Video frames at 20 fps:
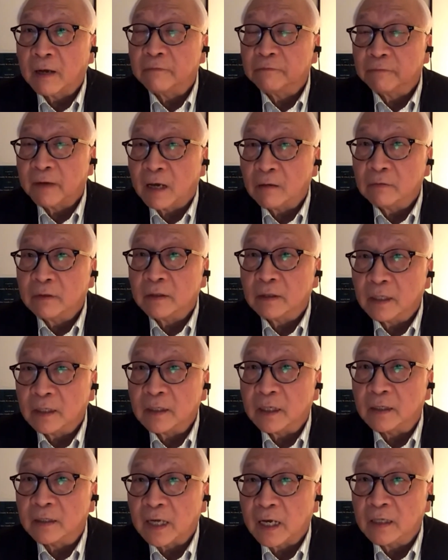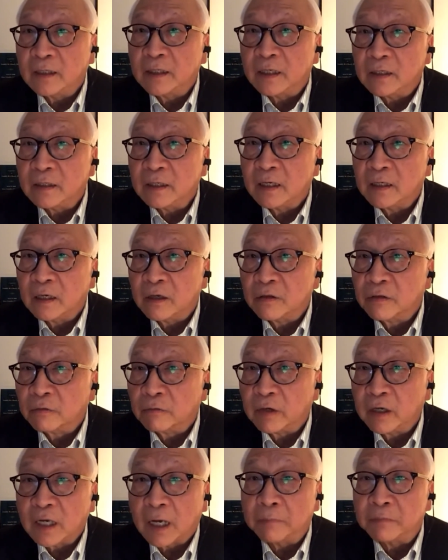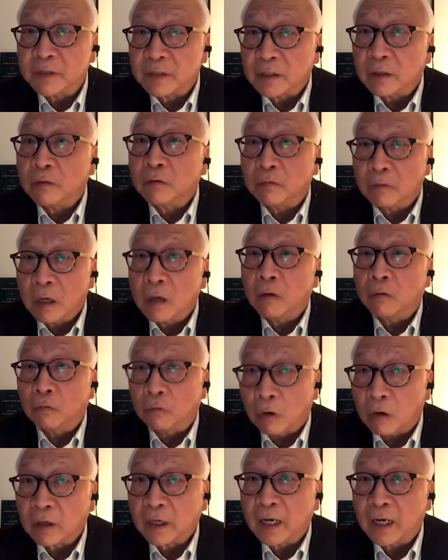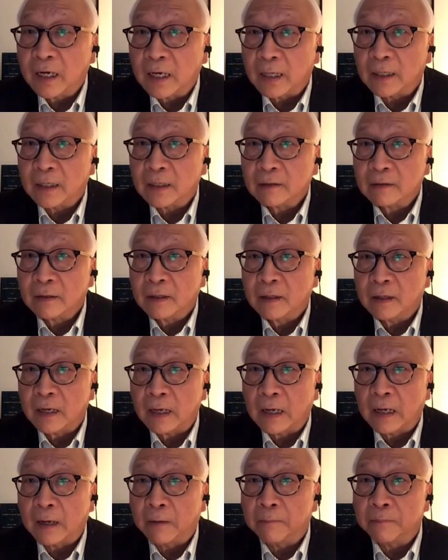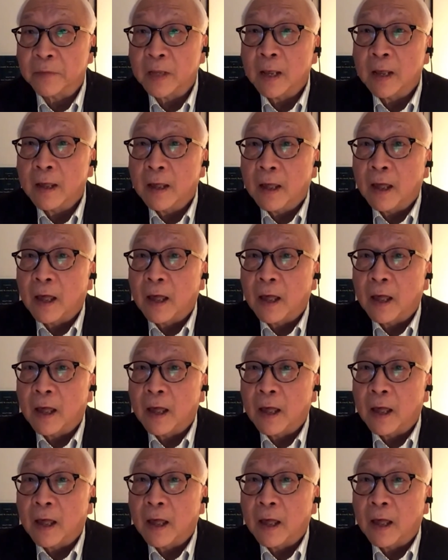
I founded it in 1983. I'm still working at it. Um,